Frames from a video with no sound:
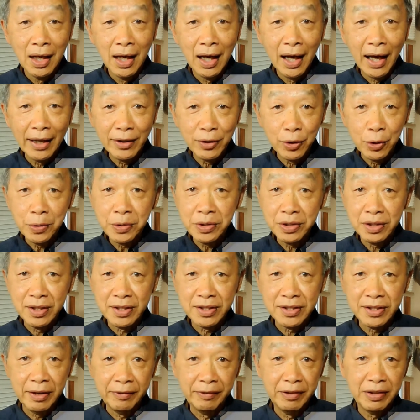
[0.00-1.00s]
I choose the
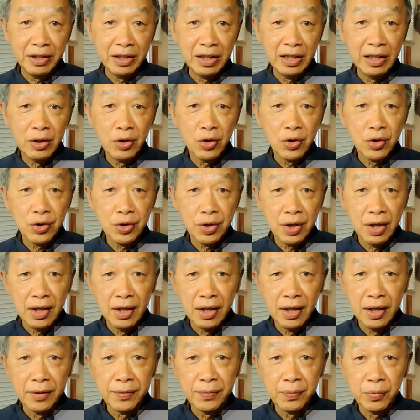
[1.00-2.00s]
7-inch
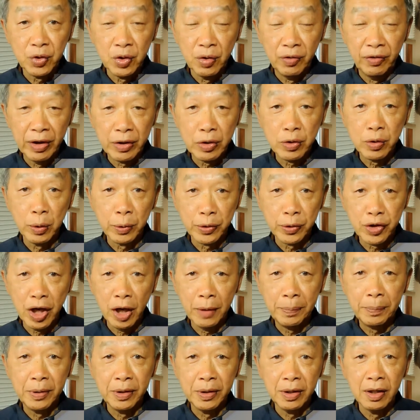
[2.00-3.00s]
vegetable
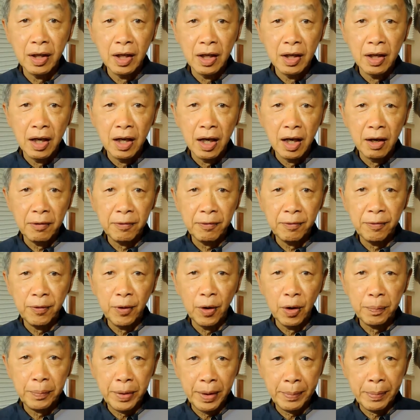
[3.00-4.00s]
chopper
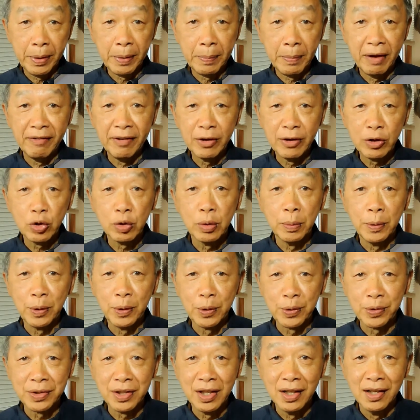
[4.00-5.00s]
for prepping my
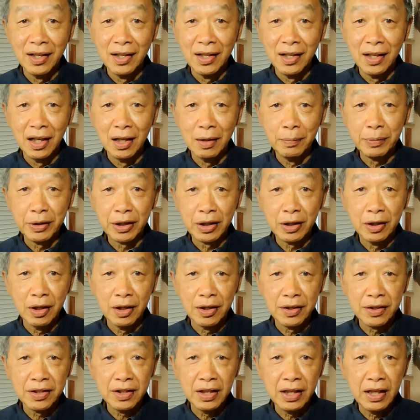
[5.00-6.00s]
vegetables
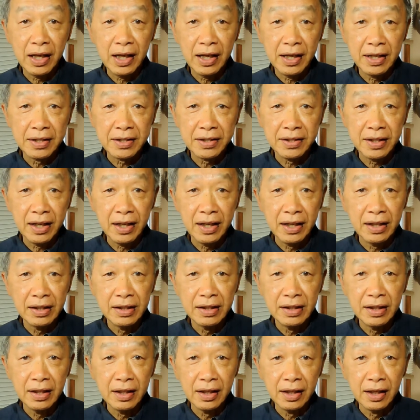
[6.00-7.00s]
because it has
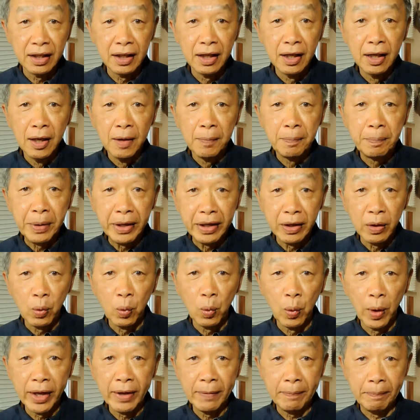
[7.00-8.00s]
a better
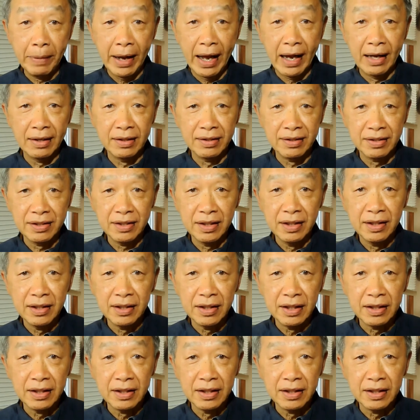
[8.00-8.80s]
weight balance.